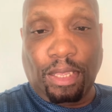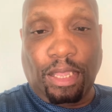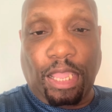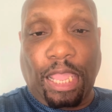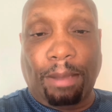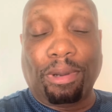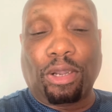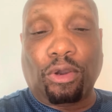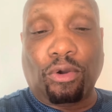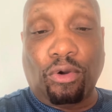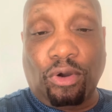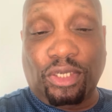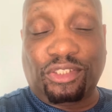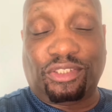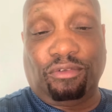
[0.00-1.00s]
And
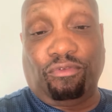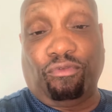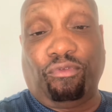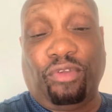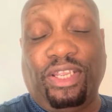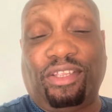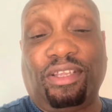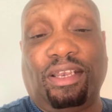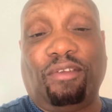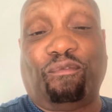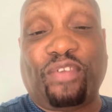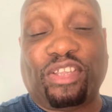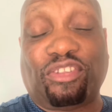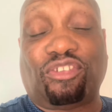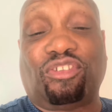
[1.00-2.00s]
because retail
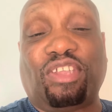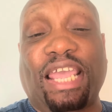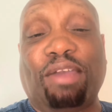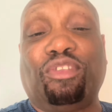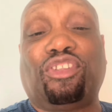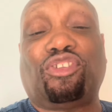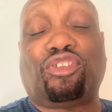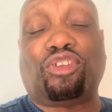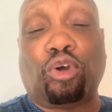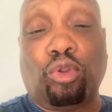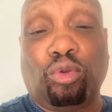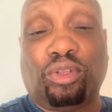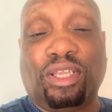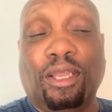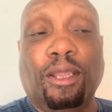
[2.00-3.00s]
investors haven't
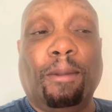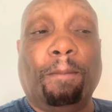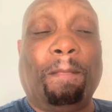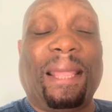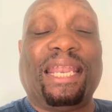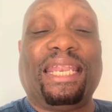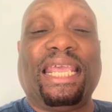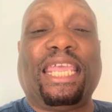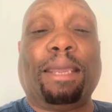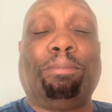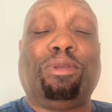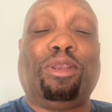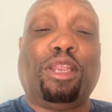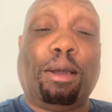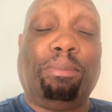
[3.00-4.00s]
sold, and they
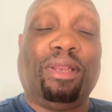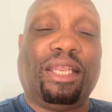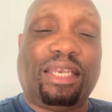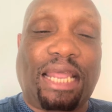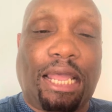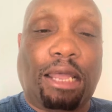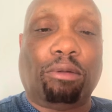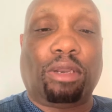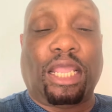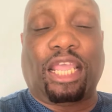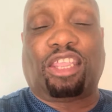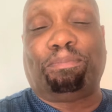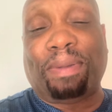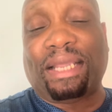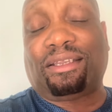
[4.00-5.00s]
kept doubling down,
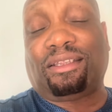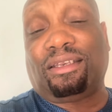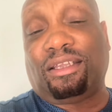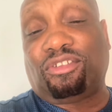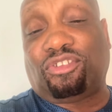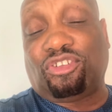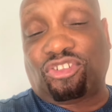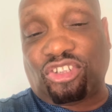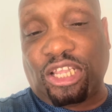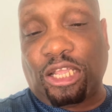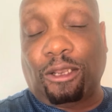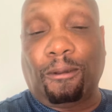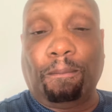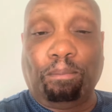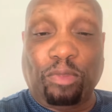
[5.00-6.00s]
expecting us to
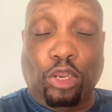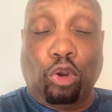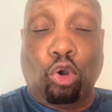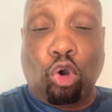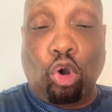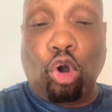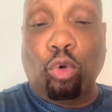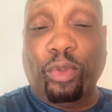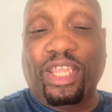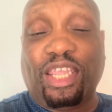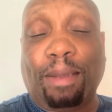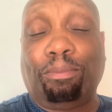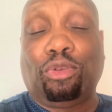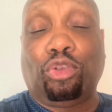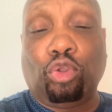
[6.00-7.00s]
sell, and all we
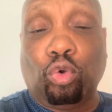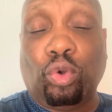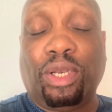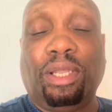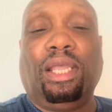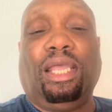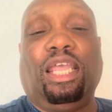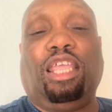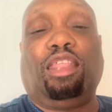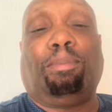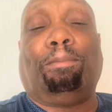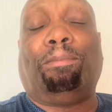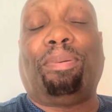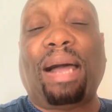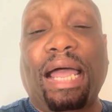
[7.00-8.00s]
kept doing is
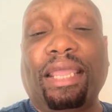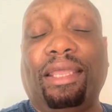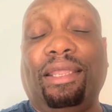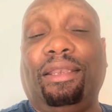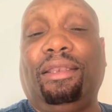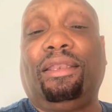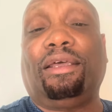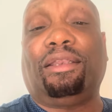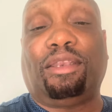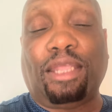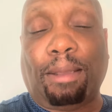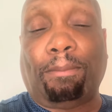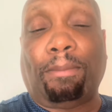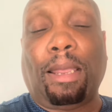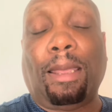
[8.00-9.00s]
buying the dip.